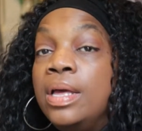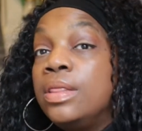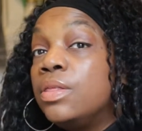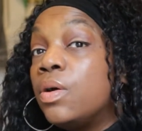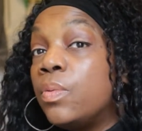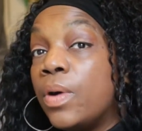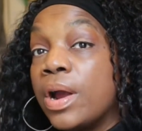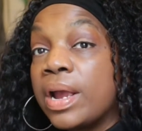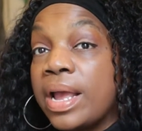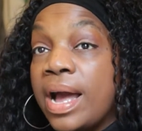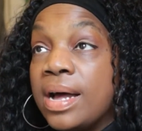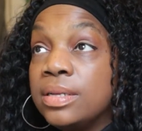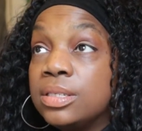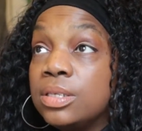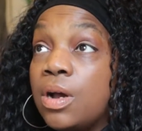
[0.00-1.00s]
The
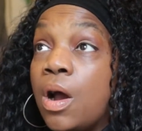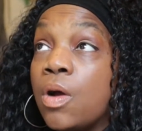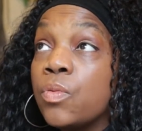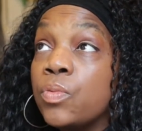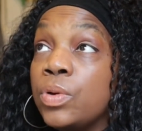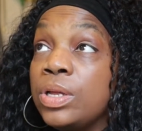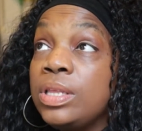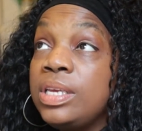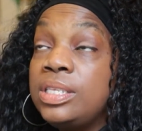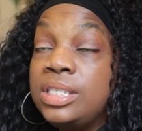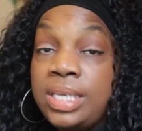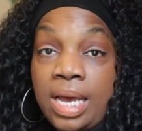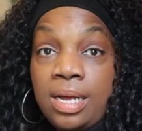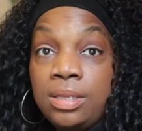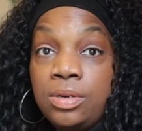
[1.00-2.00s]
workouts are really
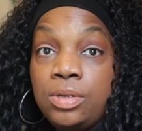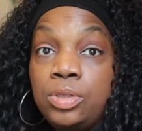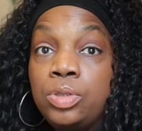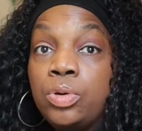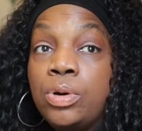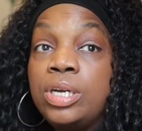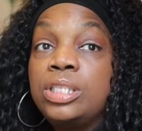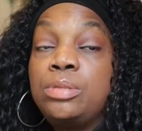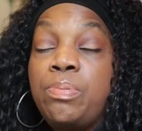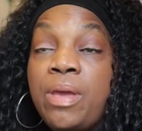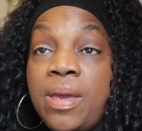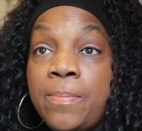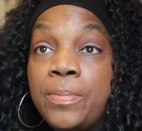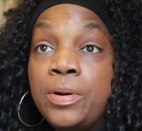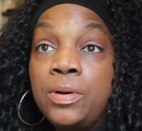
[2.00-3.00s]
tailored towards
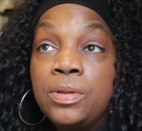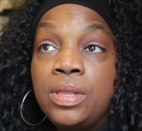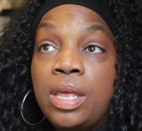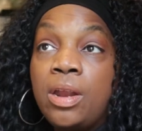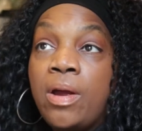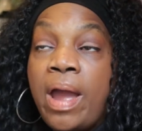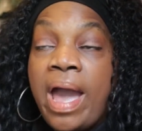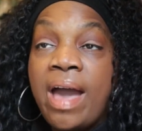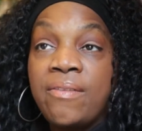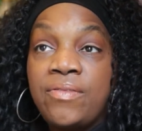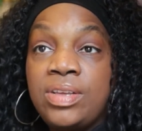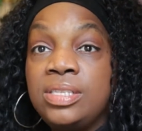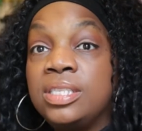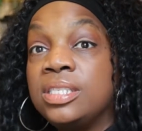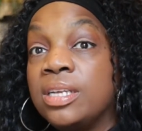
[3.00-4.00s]
people that are
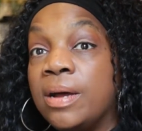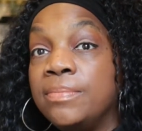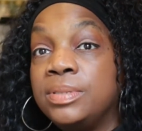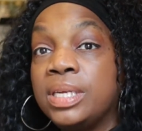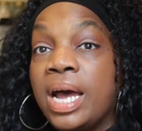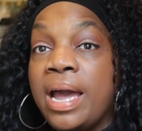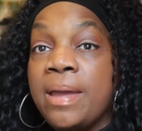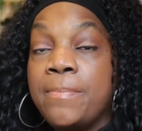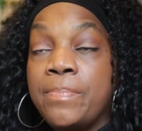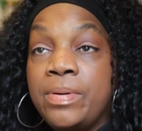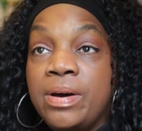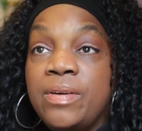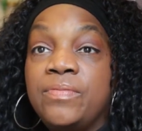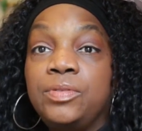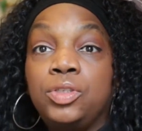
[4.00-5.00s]
having some type
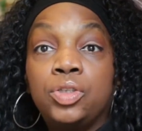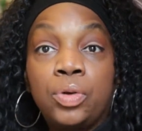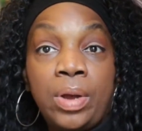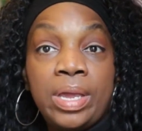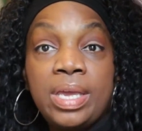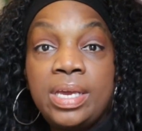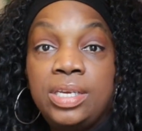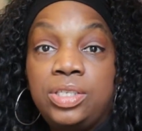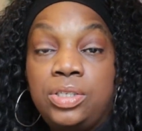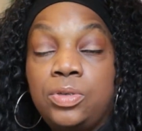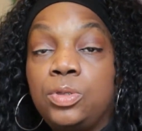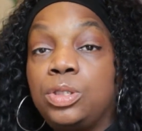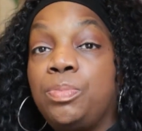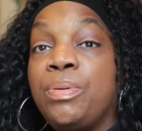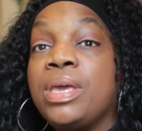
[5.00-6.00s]
of joint
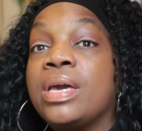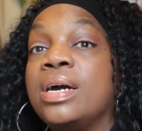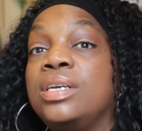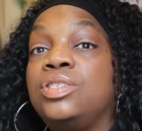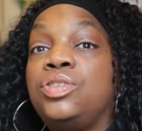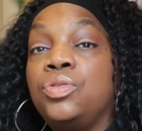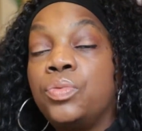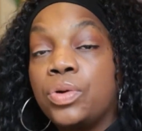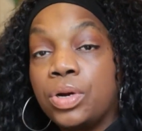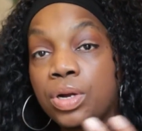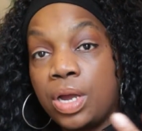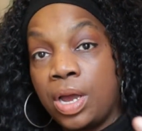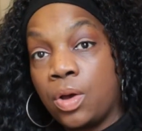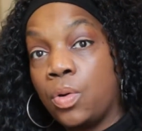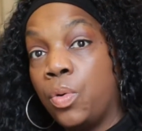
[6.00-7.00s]
issues because you were
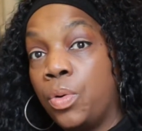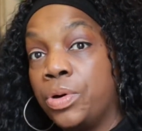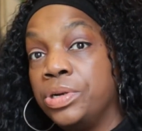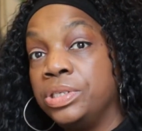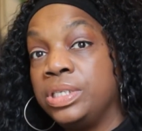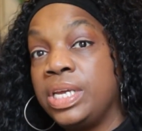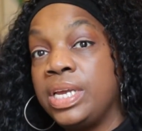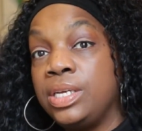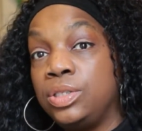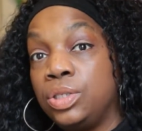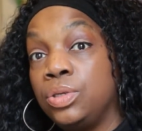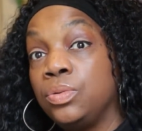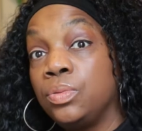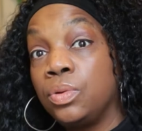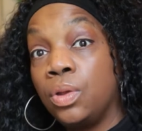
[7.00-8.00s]
in quarantine
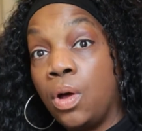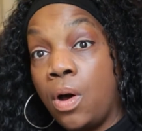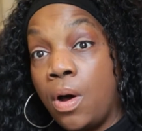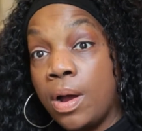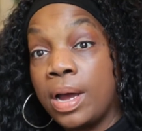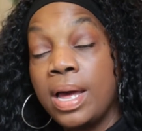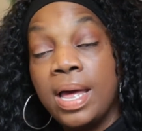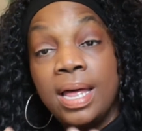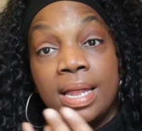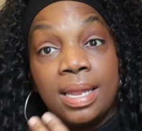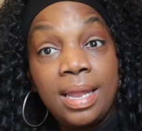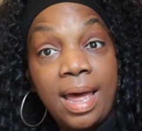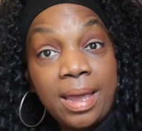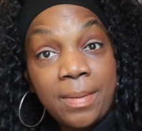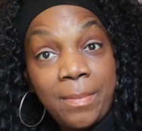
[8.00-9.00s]
too long,
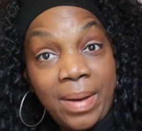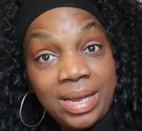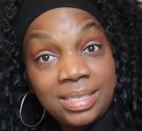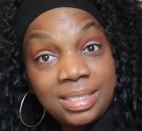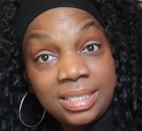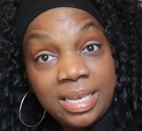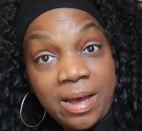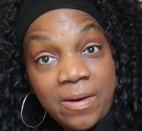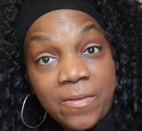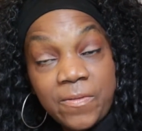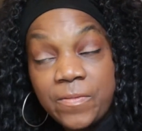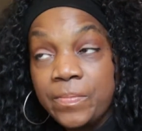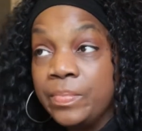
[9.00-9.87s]
like myself.